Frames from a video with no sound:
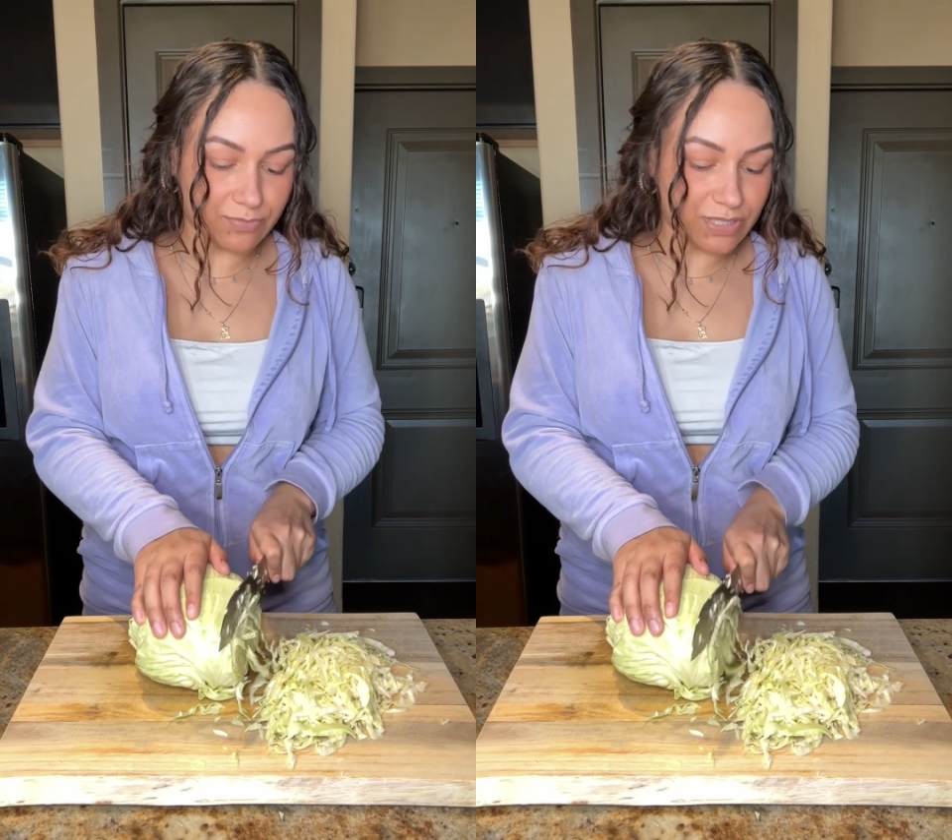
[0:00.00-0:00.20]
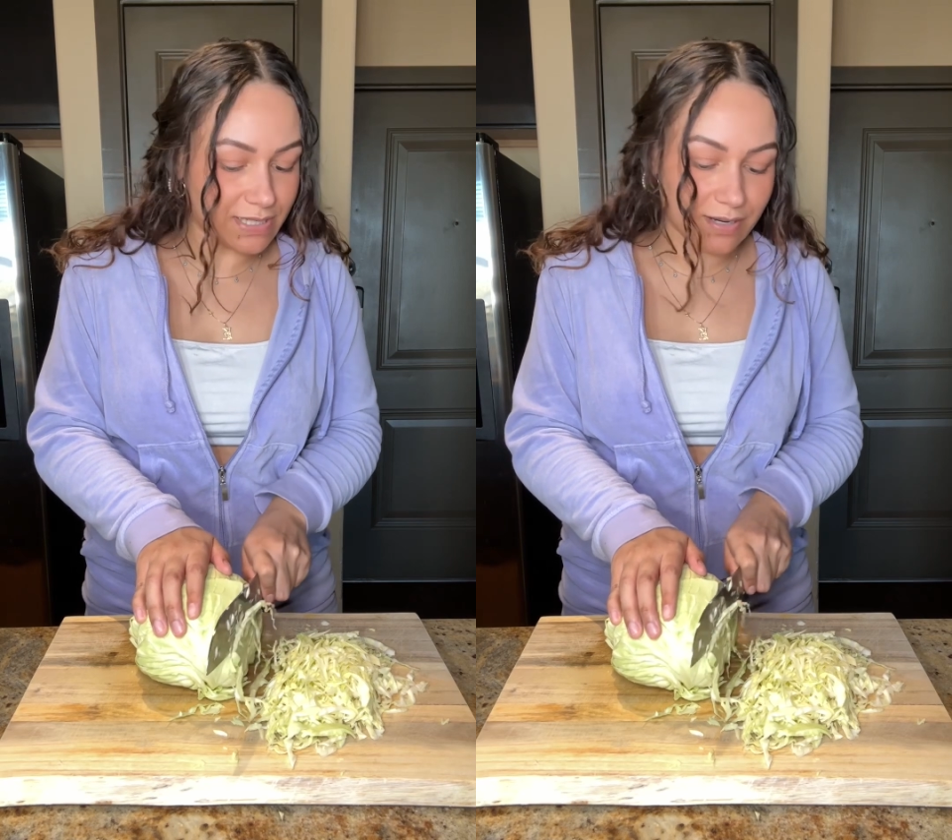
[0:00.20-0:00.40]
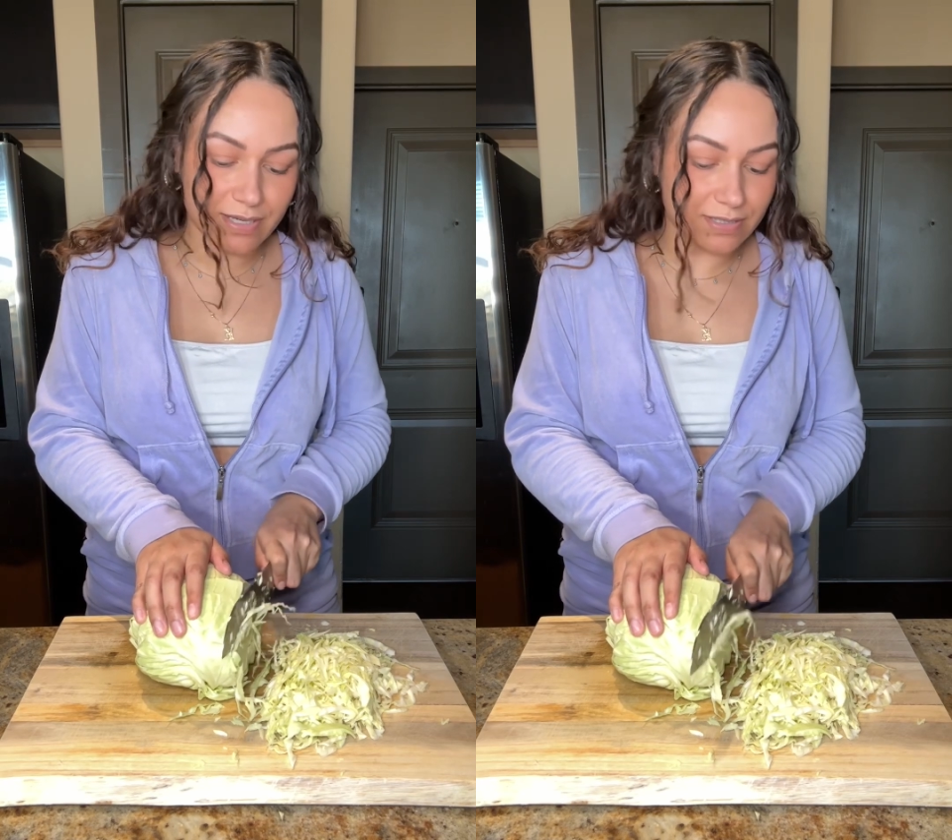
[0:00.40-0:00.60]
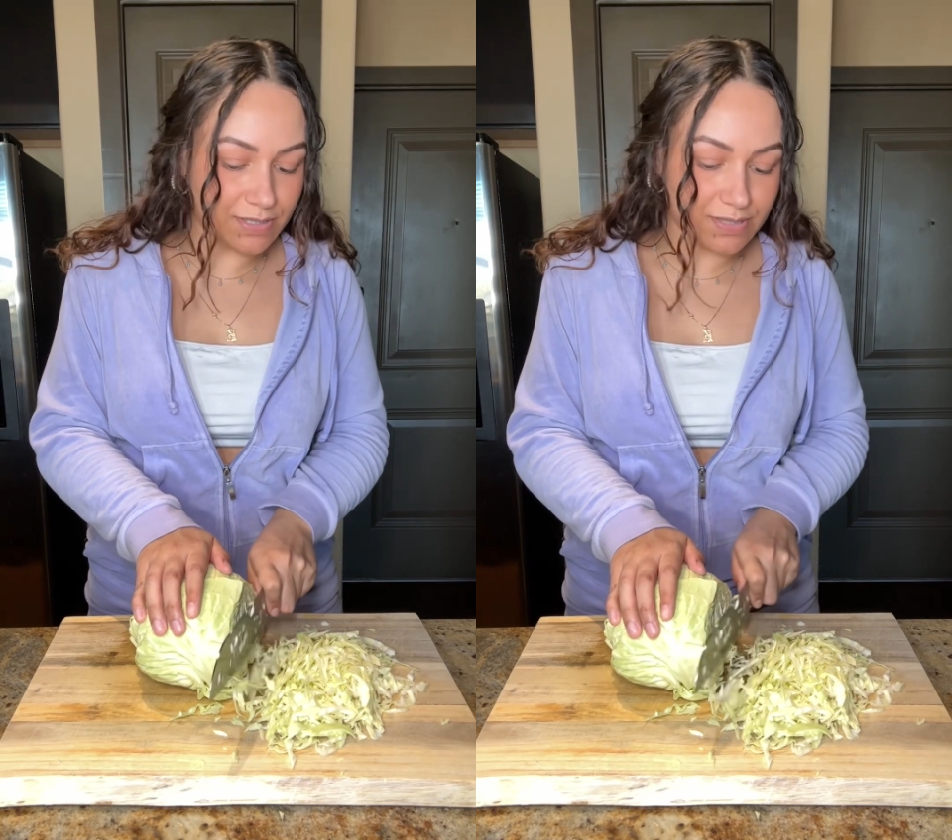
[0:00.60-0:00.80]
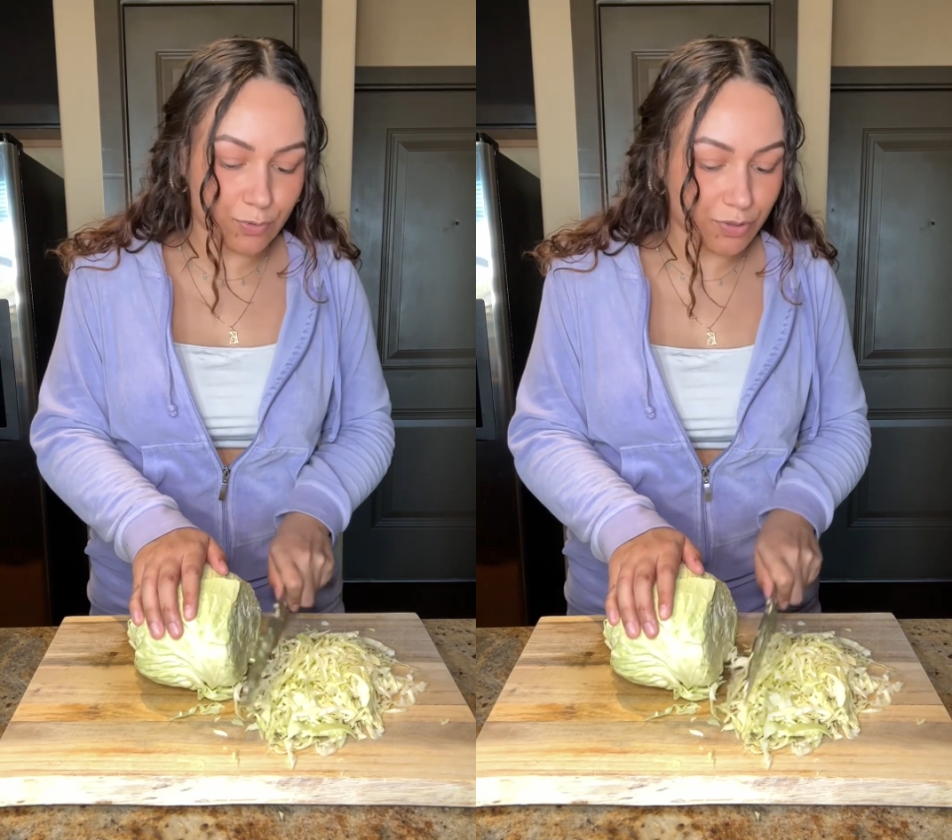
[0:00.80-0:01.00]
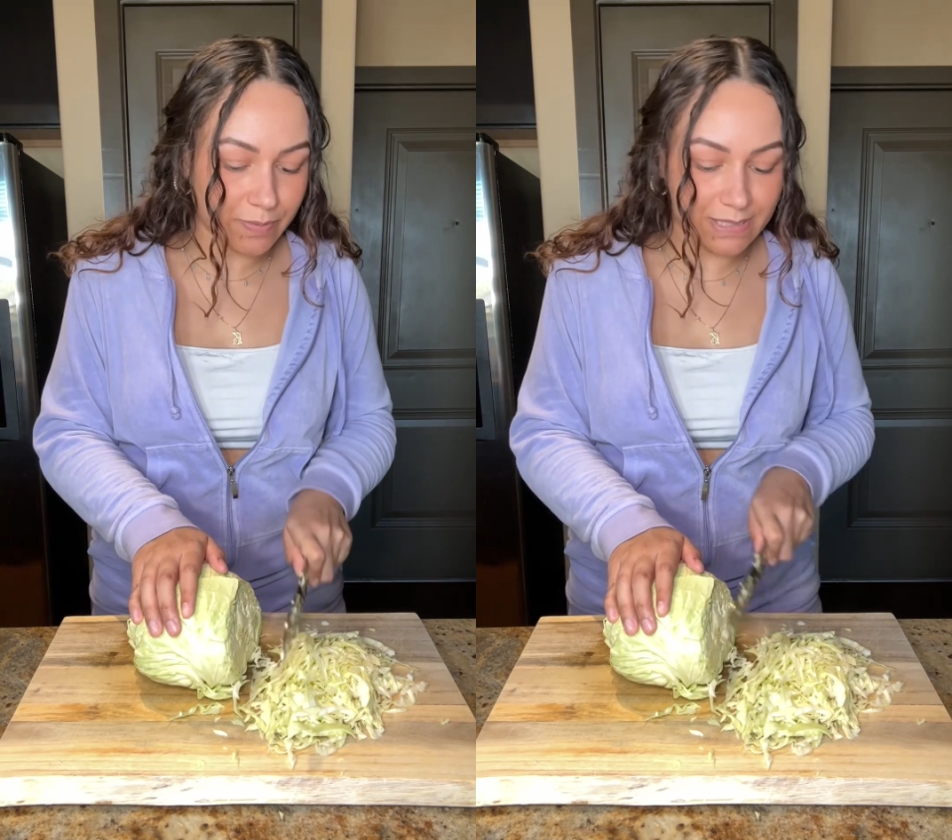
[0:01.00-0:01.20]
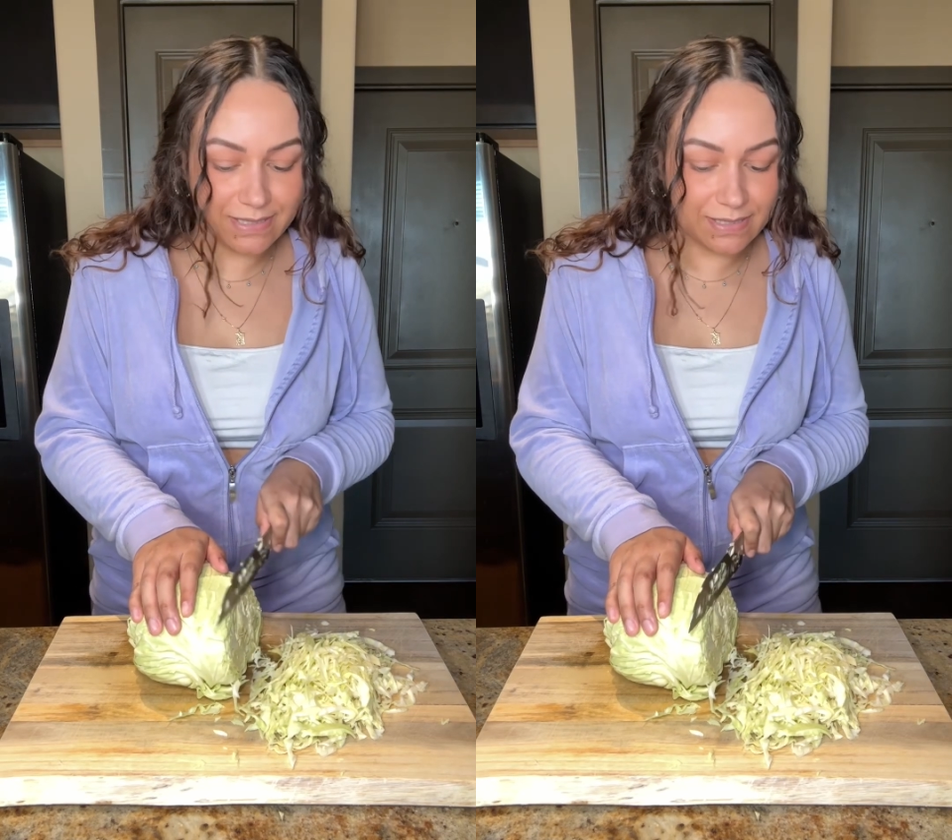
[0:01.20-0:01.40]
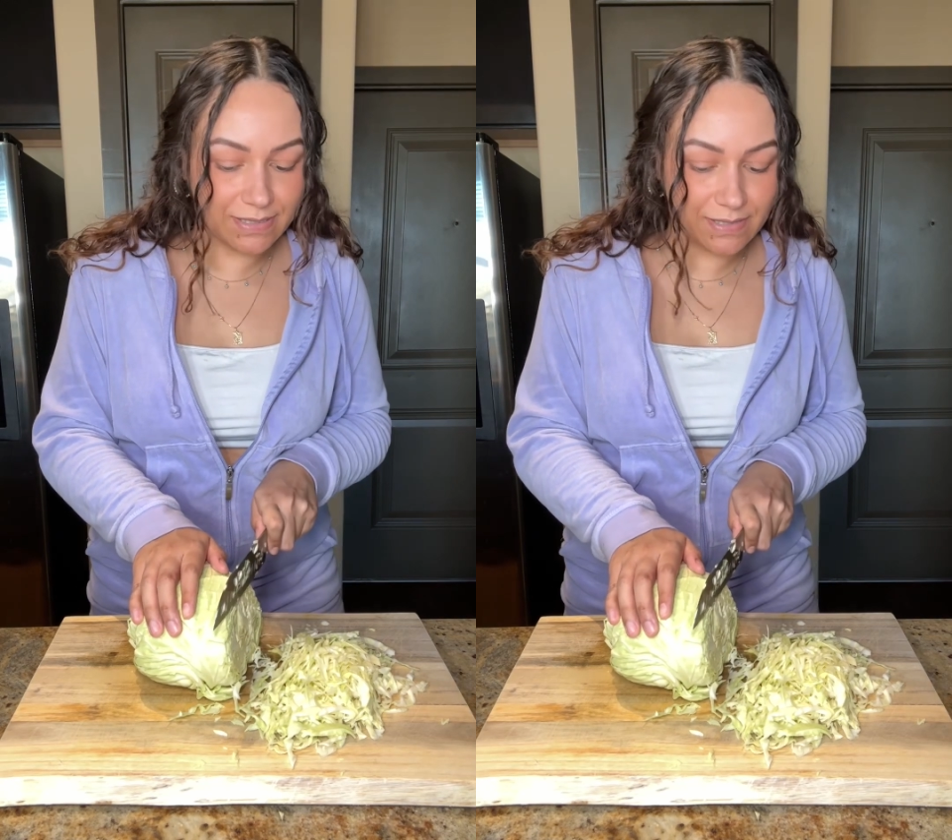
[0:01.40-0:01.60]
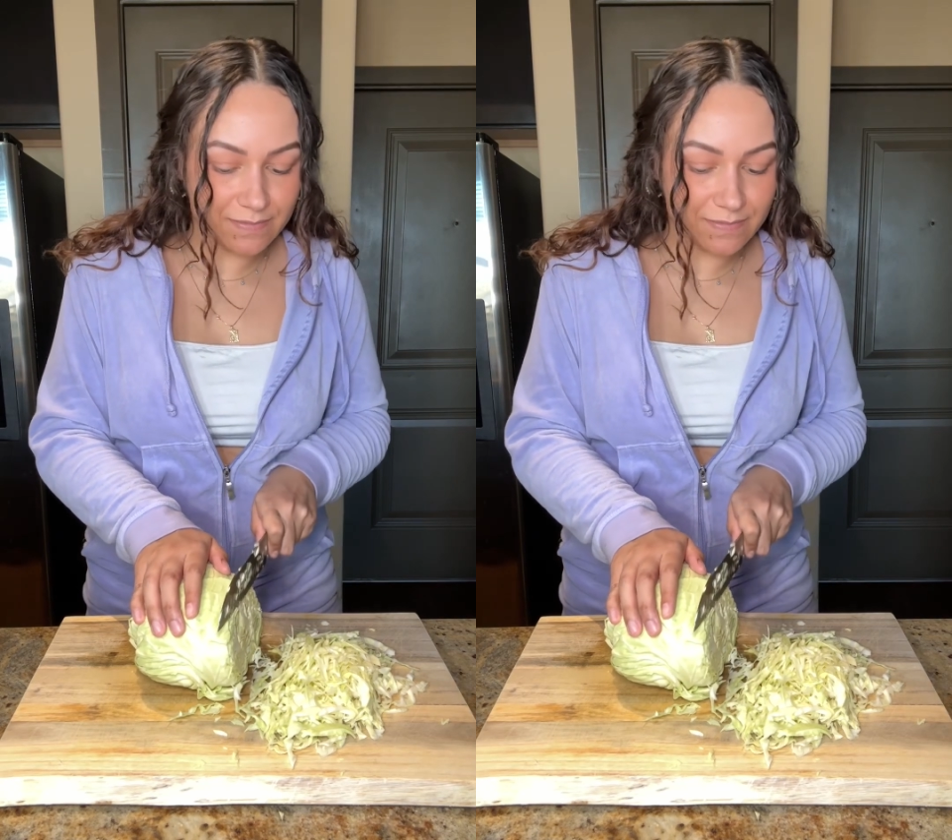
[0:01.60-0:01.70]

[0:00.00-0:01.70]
just cutting into smaller pieces.